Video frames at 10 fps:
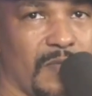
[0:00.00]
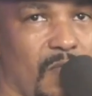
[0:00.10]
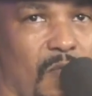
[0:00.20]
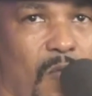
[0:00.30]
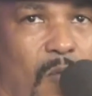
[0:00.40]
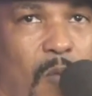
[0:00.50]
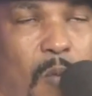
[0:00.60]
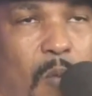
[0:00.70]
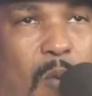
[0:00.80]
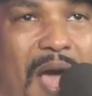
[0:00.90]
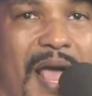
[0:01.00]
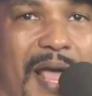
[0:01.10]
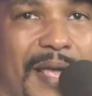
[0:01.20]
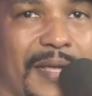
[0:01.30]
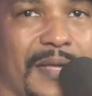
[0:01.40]

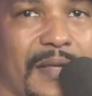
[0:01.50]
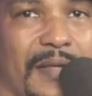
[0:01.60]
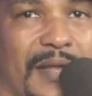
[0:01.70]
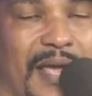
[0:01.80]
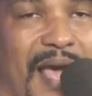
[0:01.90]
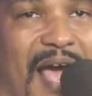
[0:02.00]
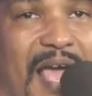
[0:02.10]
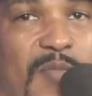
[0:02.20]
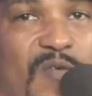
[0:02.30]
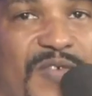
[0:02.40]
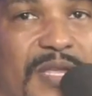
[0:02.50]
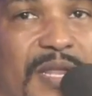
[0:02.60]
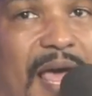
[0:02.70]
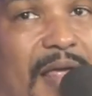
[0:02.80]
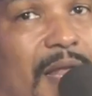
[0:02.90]
Why? Like iMovie,
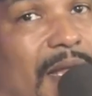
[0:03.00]
uh,